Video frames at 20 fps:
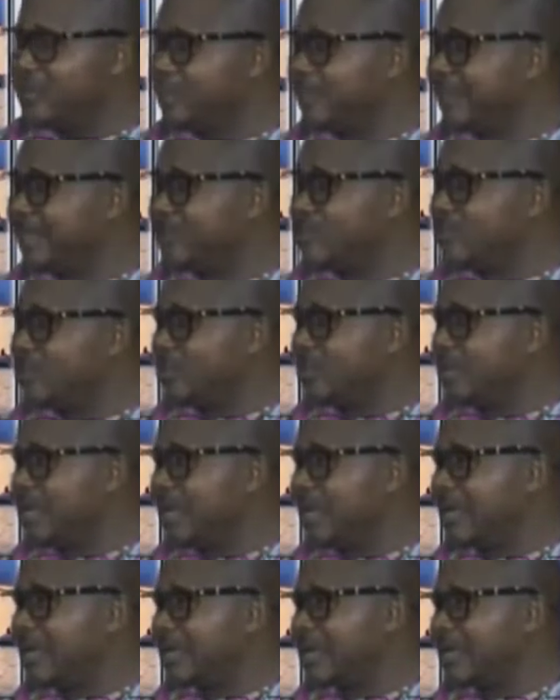Up Edo
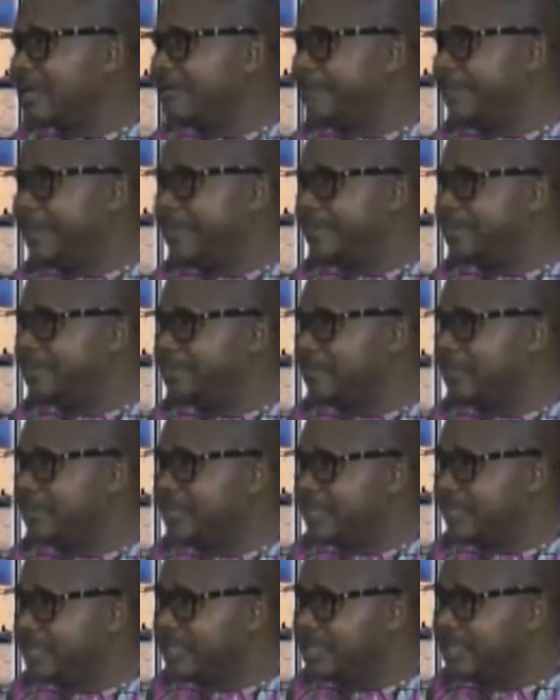campaign
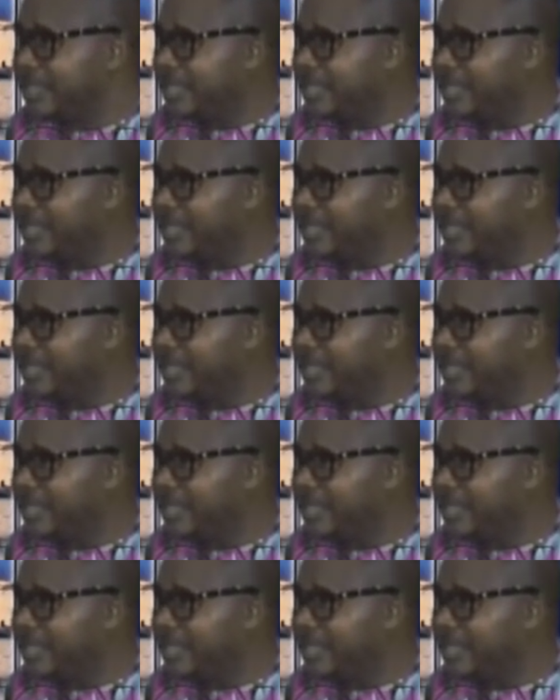project.